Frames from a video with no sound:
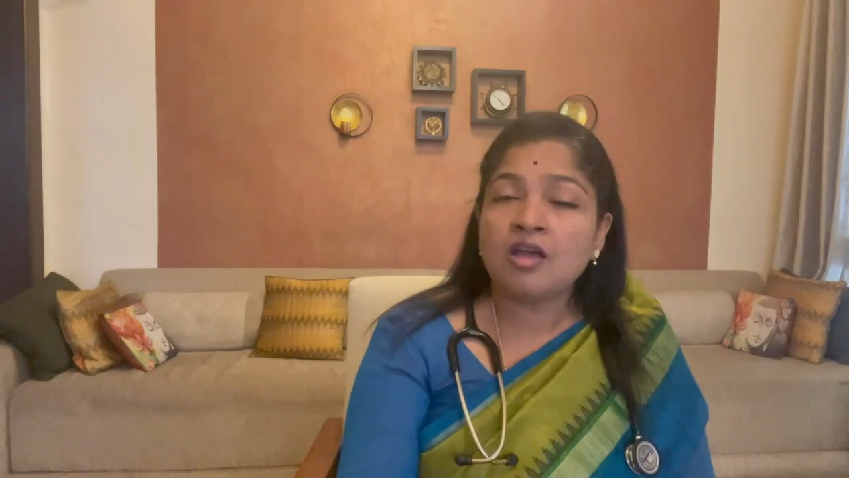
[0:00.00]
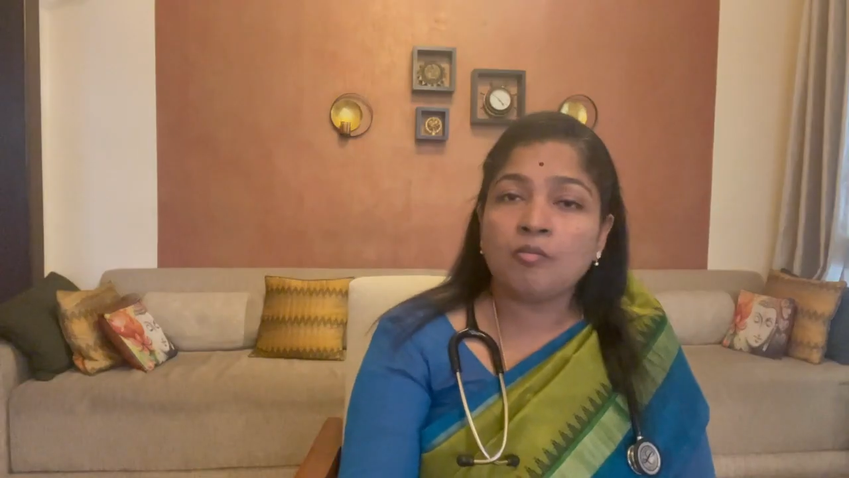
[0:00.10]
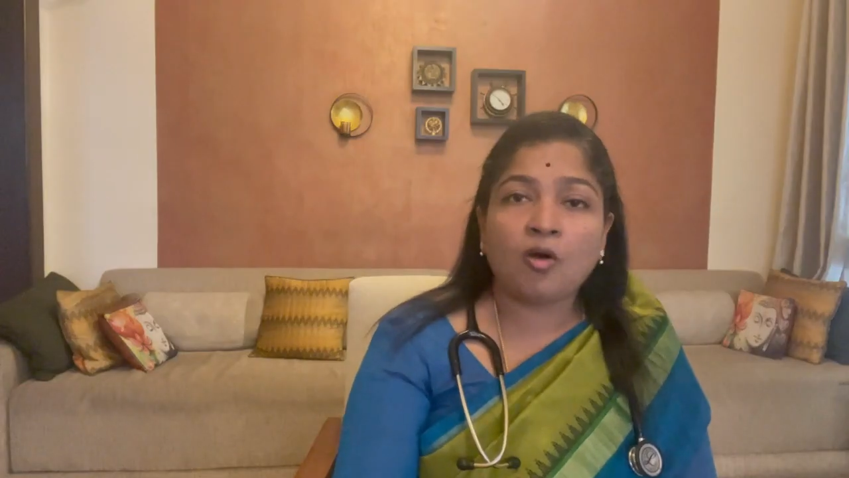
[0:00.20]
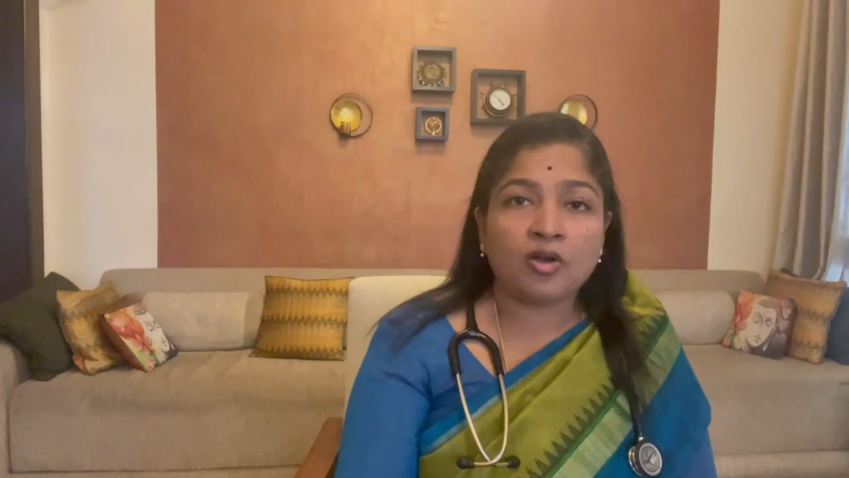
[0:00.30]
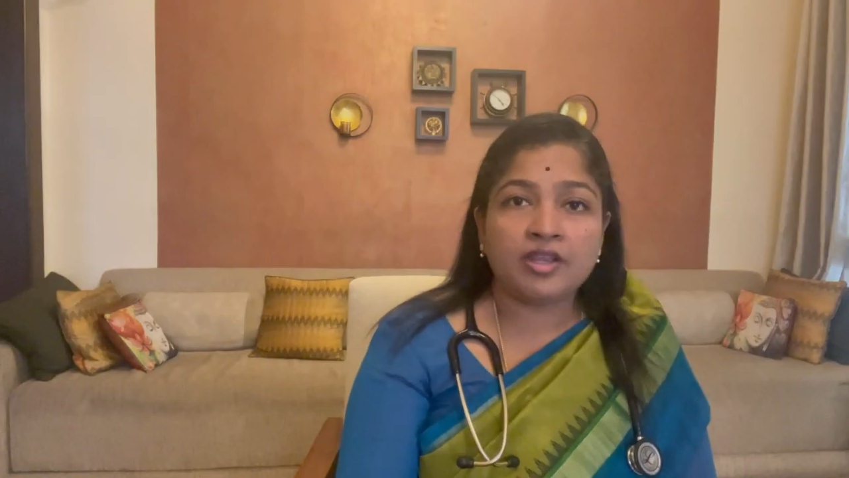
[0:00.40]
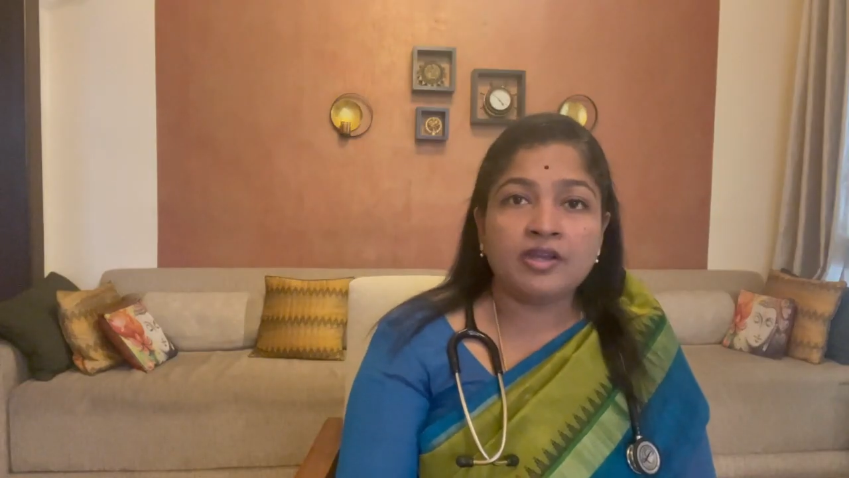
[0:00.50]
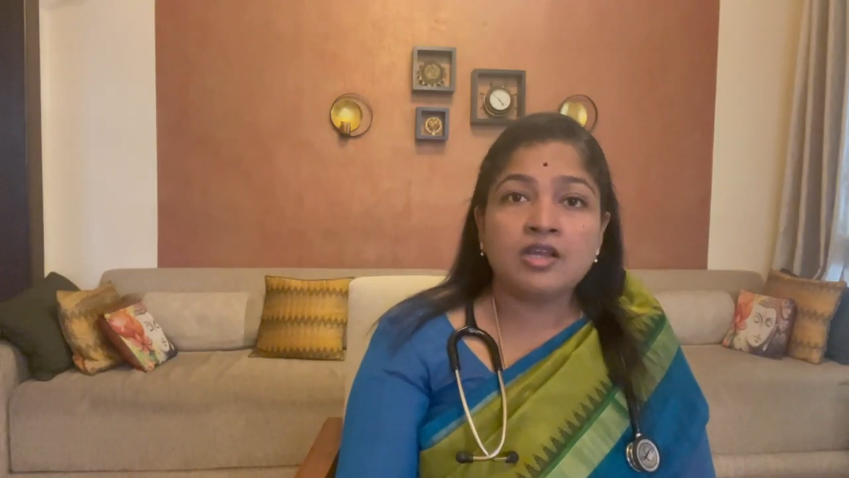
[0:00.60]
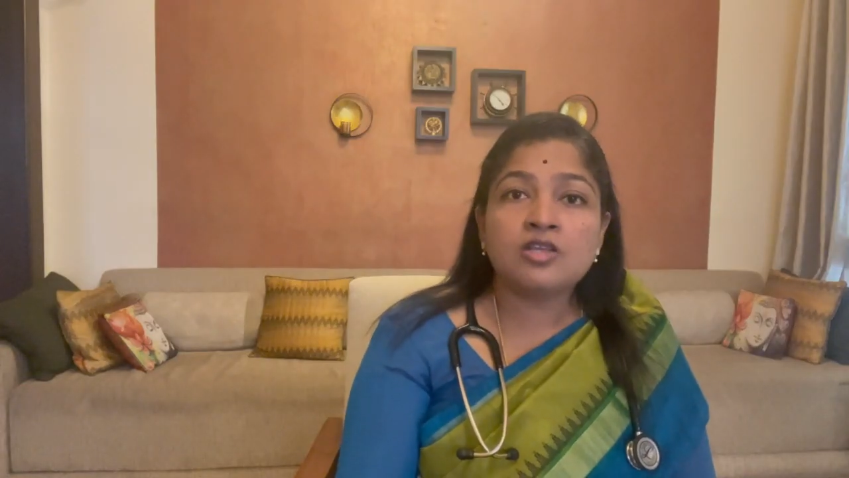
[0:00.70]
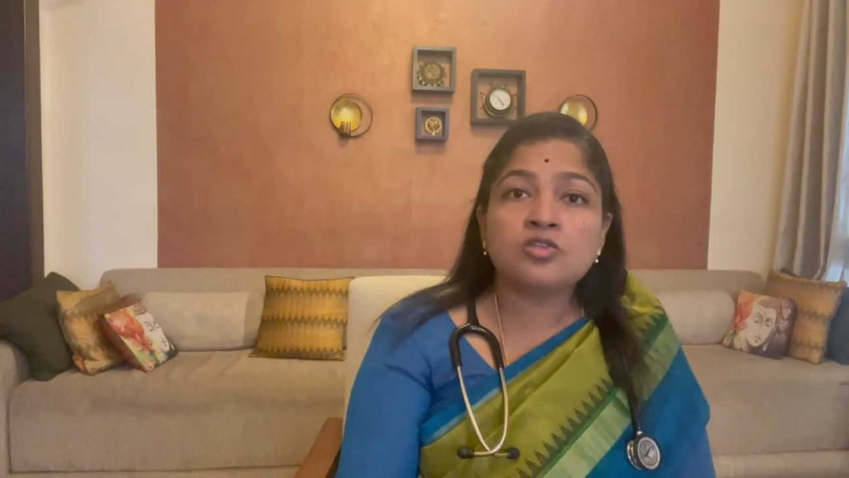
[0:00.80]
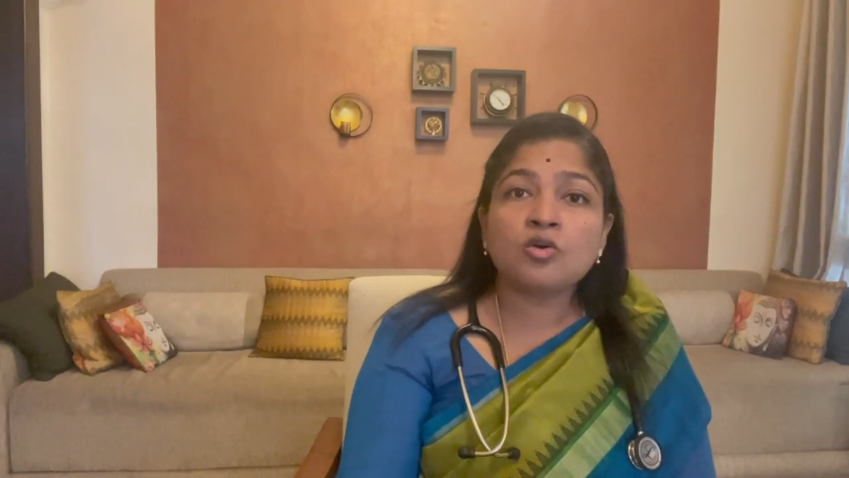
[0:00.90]
body.
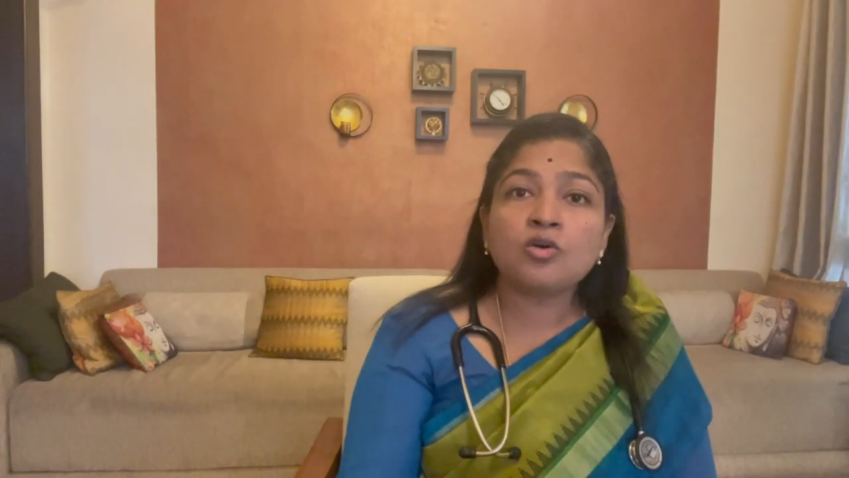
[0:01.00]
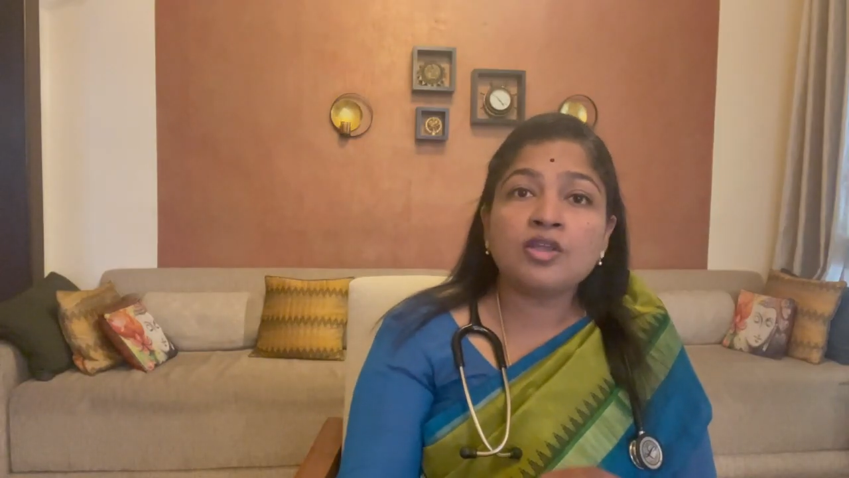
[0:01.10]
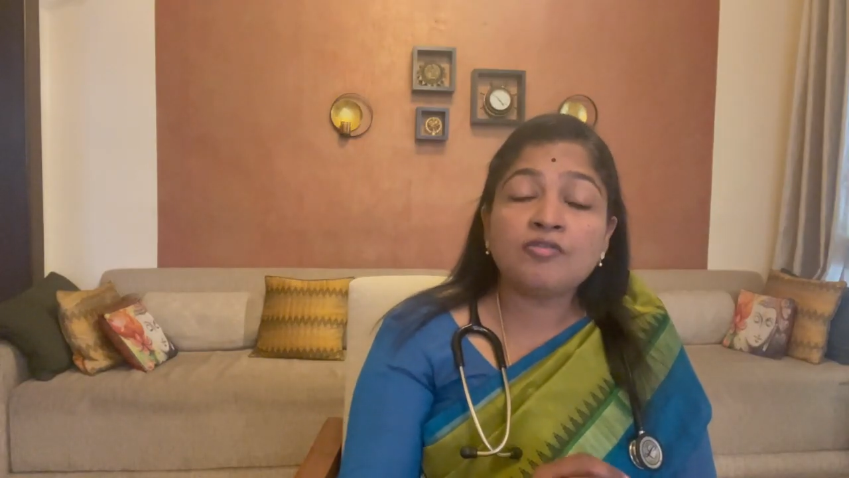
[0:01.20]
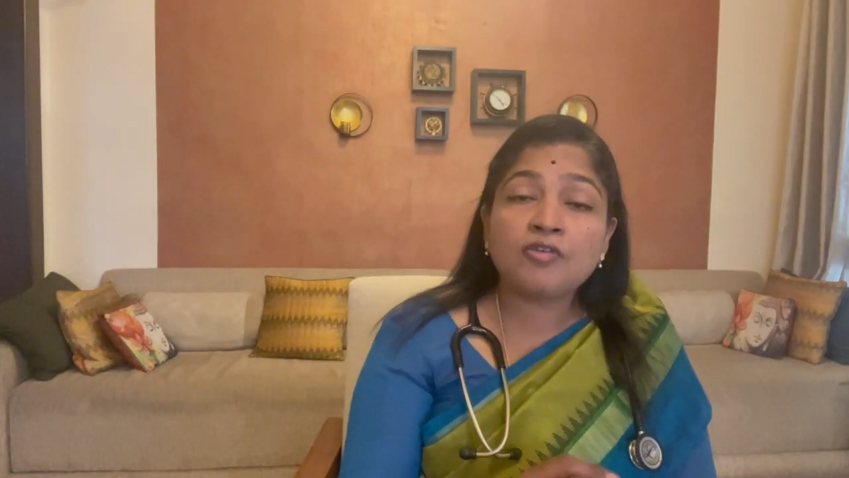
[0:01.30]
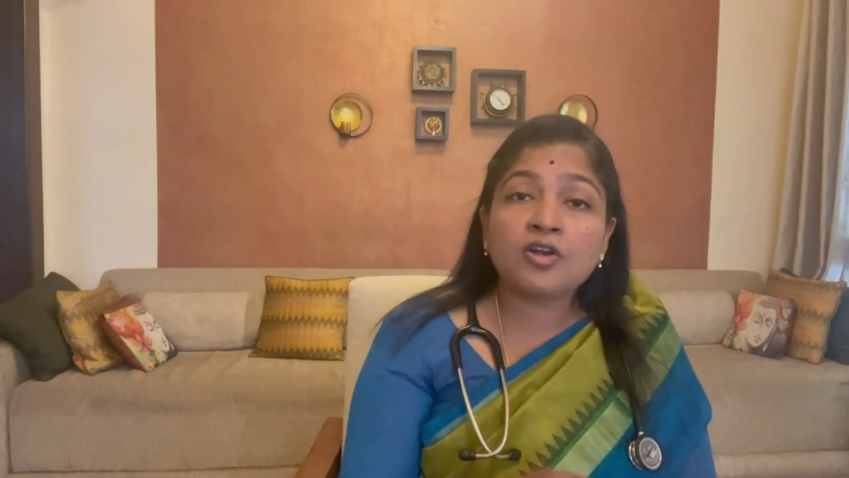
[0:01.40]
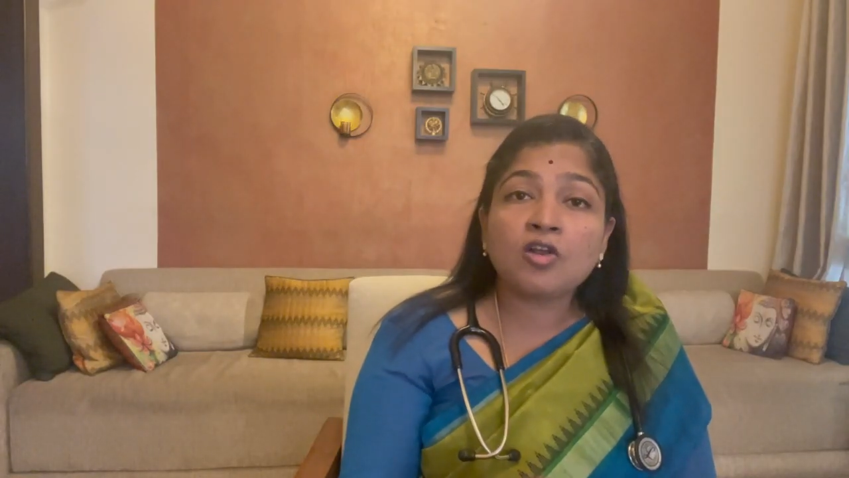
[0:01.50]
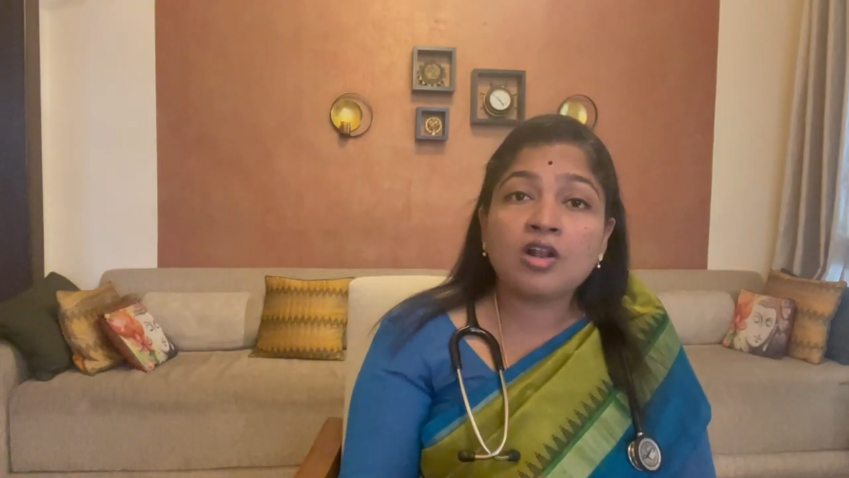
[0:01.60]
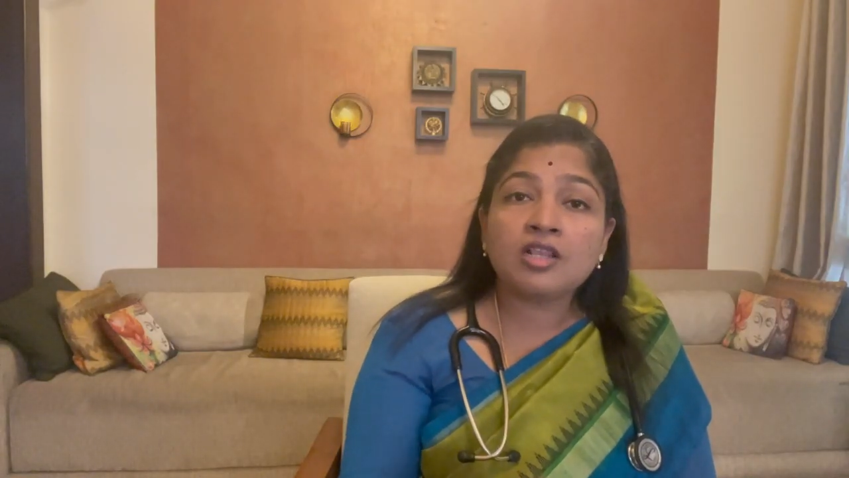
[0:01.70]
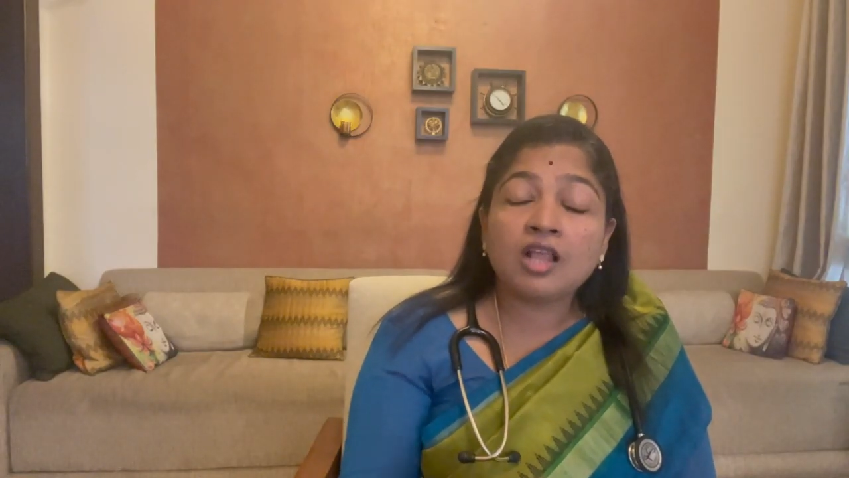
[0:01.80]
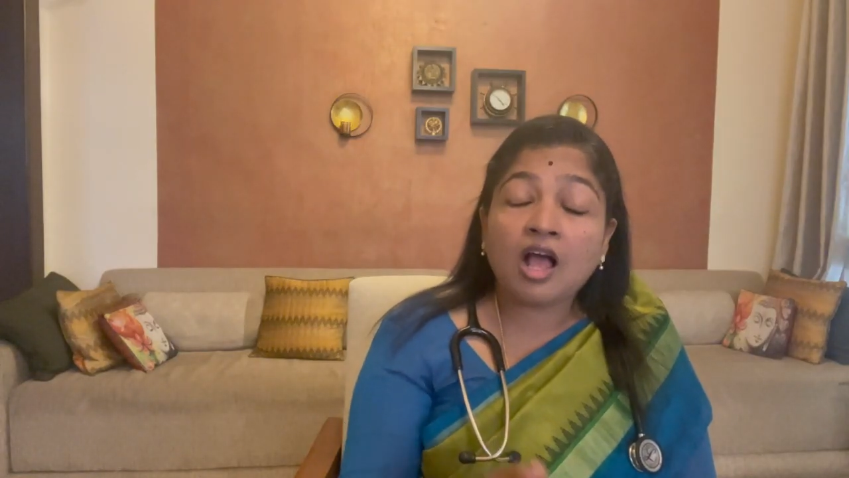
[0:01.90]
So if at
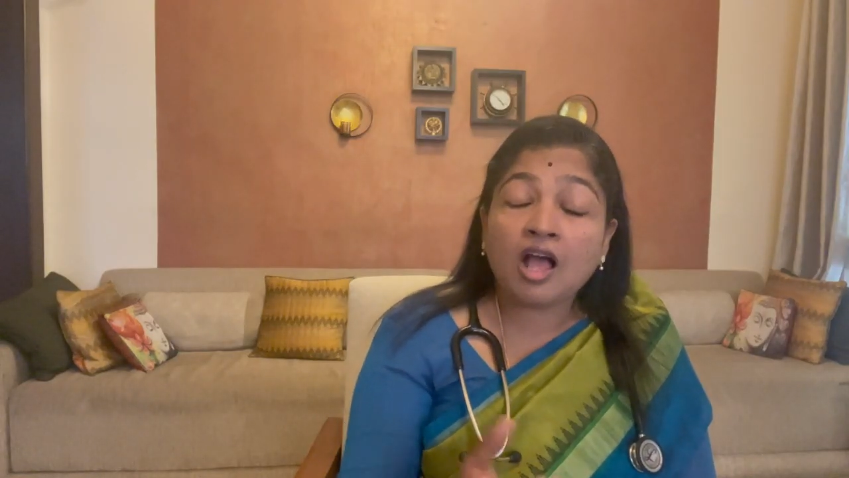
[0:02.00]
all,